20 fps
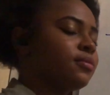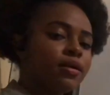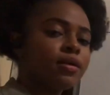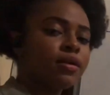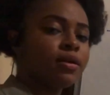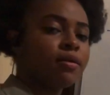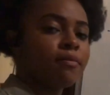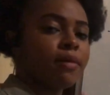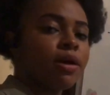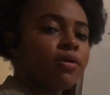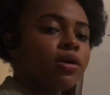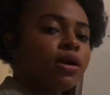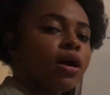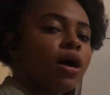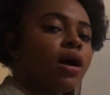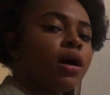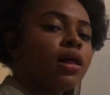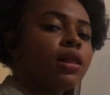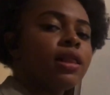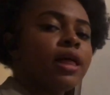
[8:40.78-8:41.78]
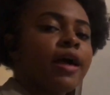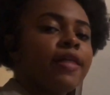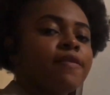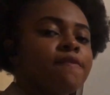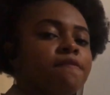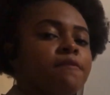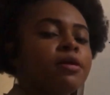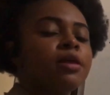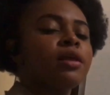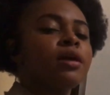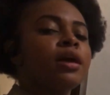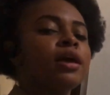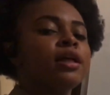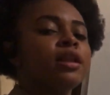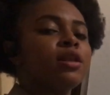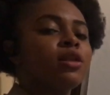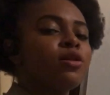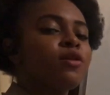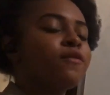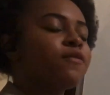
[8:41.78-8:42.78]
You may recall at the
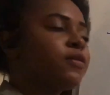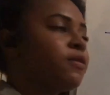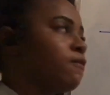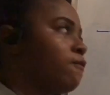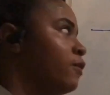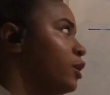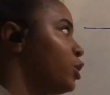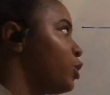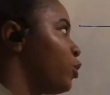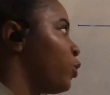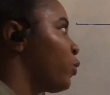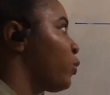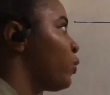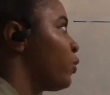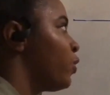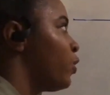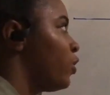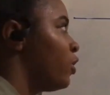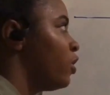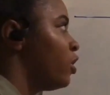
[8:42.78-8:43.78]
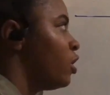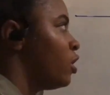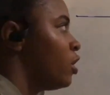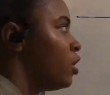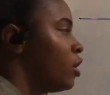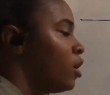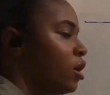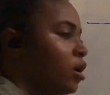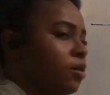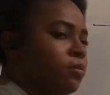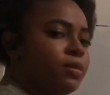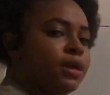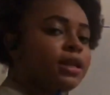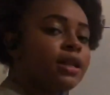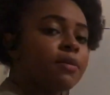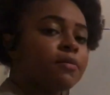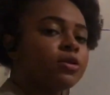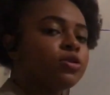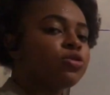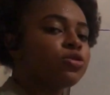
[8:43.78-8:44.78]
beginning of the video me
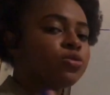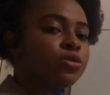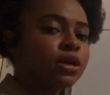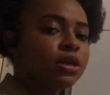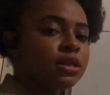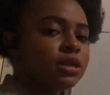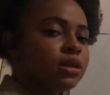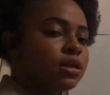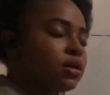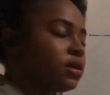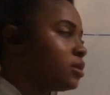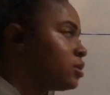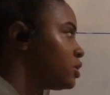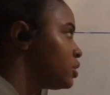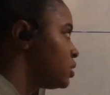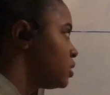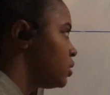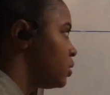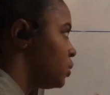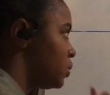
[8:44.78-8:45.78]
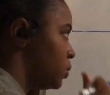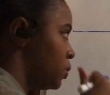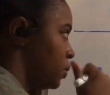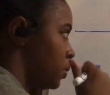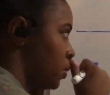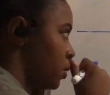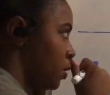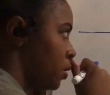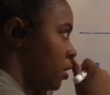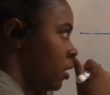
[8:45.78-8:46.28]
demonstrating to you